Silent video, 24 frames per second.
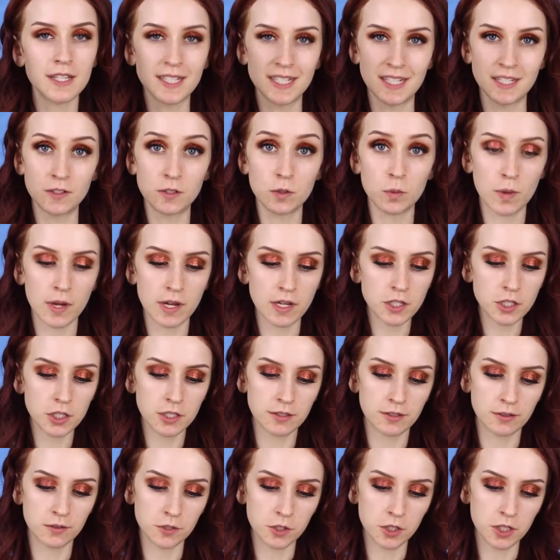It needs a
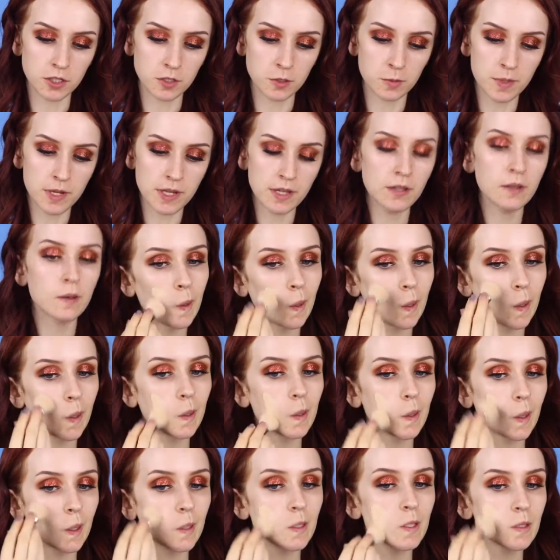wash, don't judge me.
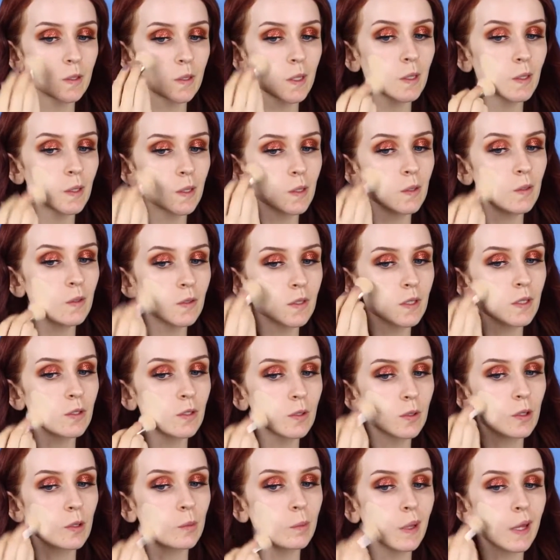And I just like to use this
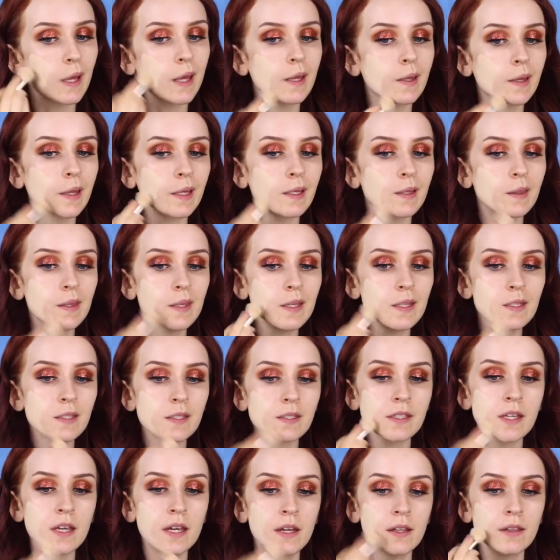to apply it like
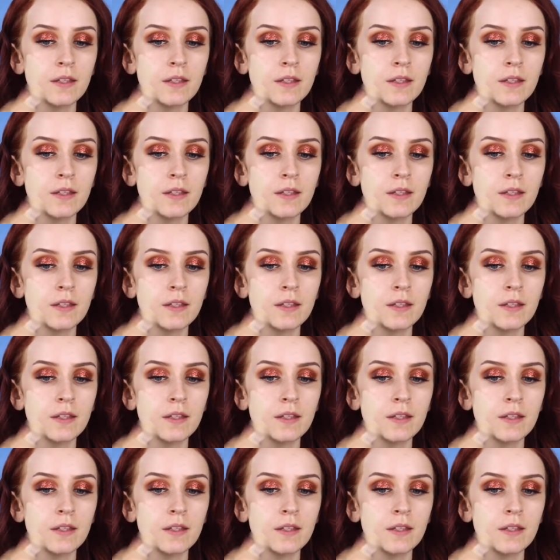this.